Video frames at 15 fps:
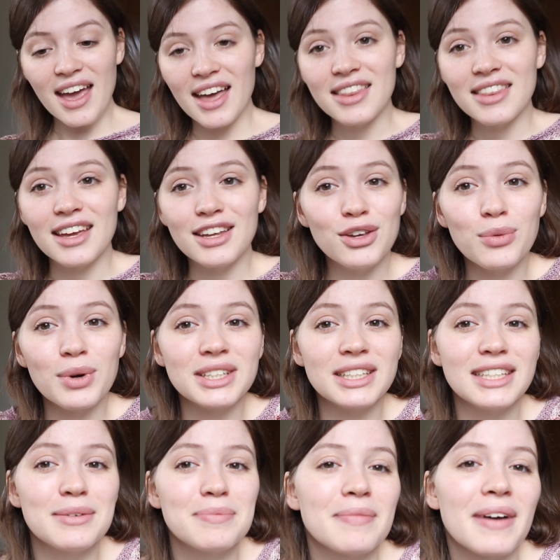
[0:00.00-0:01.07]
and that you want to
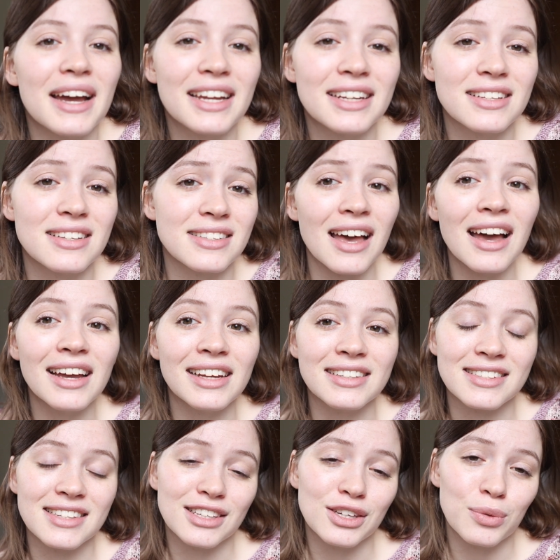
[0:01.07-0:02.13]
knit my
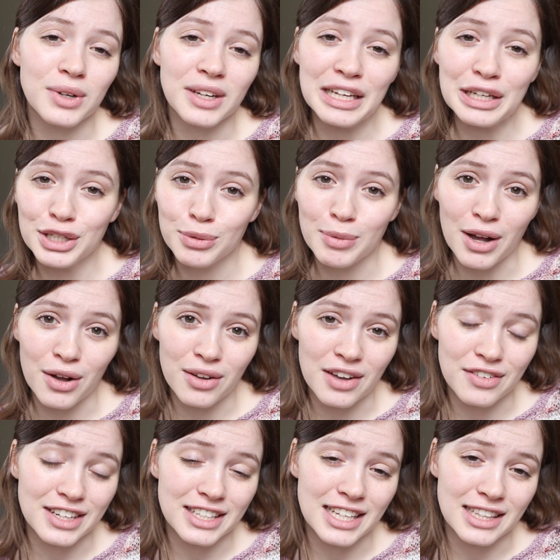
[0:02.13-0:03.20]
designs, that you want to hear about
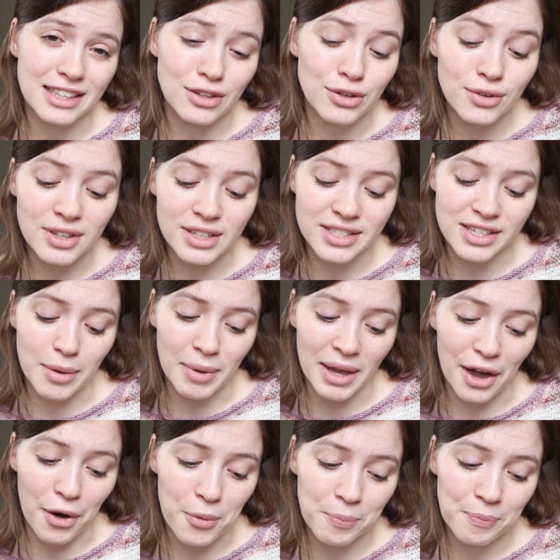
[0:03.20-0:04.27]
everything new that's coming
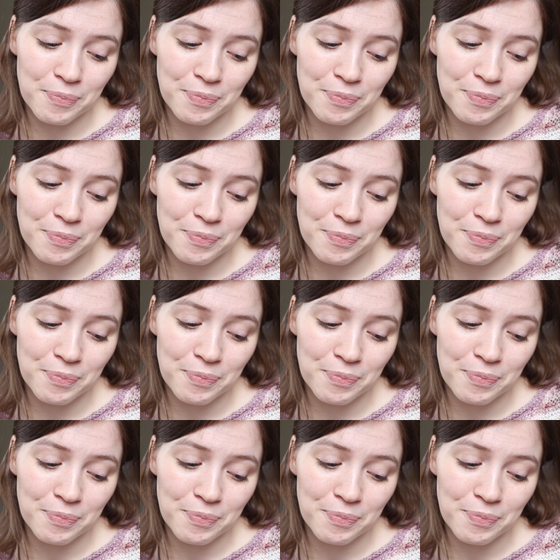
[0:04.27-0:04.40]
out.